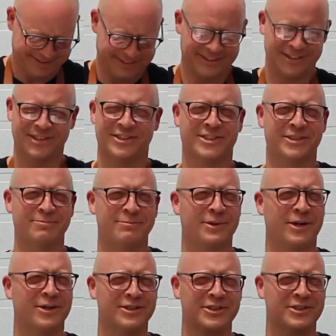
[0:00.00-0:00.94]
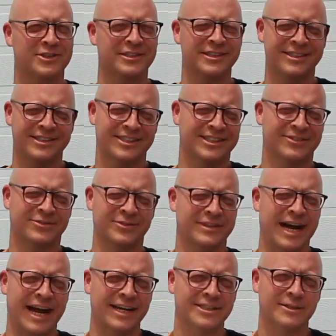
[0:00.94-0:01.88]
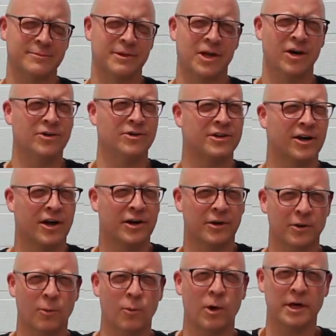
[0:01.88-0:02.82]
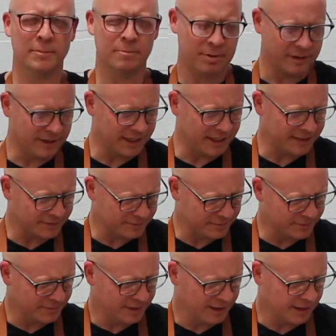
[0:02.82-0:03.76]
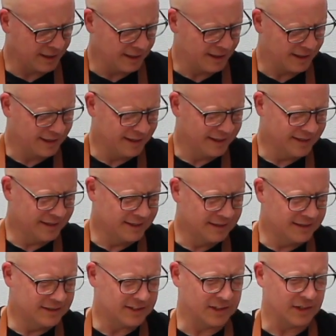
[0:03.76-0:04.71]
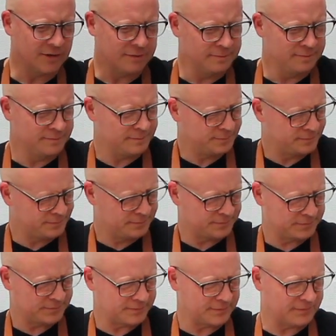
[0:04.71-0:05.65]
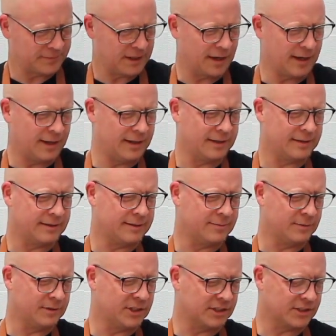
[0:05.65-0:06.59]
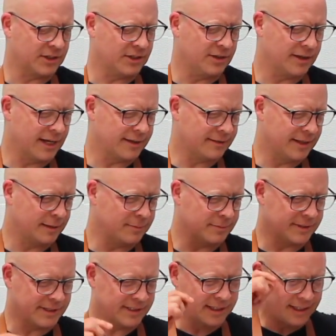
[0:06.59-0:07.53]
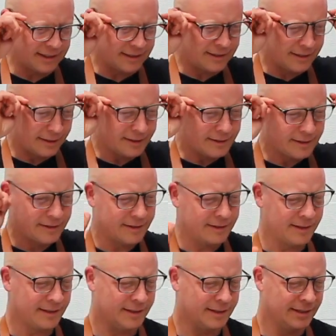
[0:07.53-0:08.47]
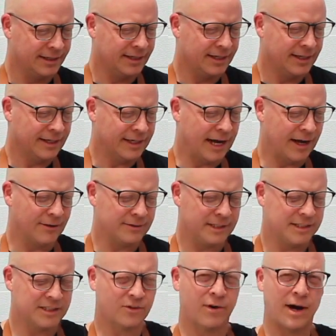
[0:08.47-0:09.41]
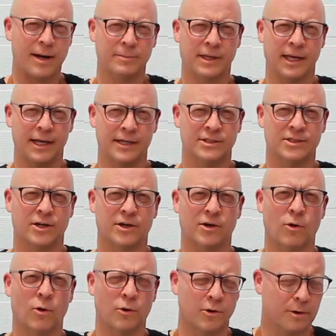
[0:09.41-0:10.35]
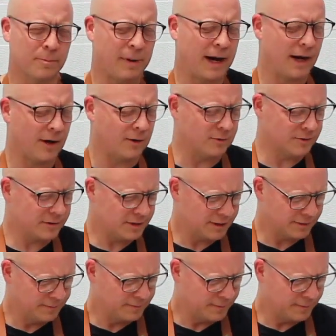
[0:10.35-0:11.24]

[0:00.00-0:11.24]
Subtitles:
just some parsley, just for add some color onto the white plate. So we're just gonna let them sit. Now these crab cakes are a 1/4 pound.